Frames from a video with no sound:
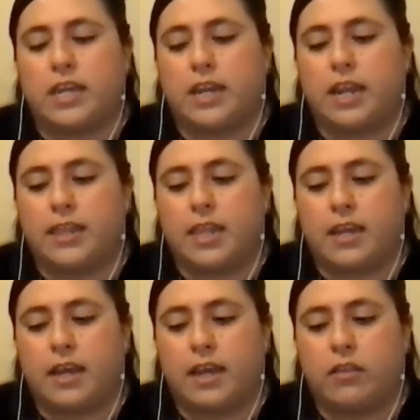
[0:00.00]
And I think
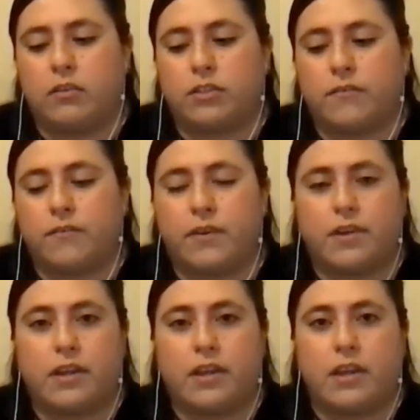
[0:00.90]
those are
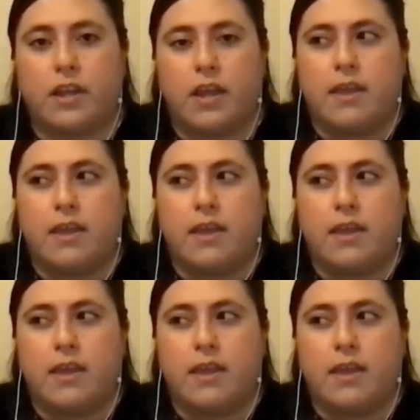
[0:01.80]
very